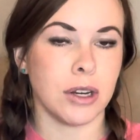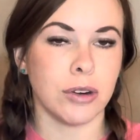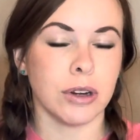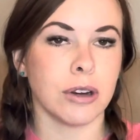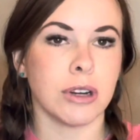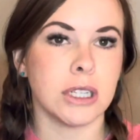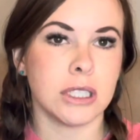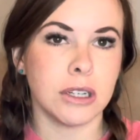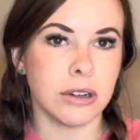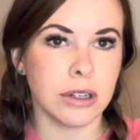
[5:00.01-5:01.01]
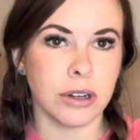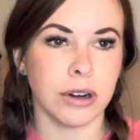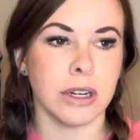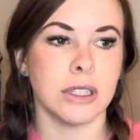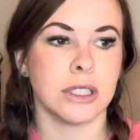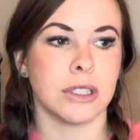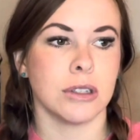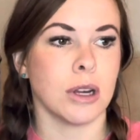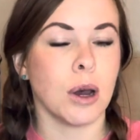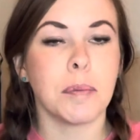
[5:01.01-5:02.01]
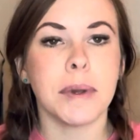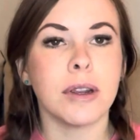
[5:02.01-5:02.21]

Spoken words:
You're increasing your endurance, you're helping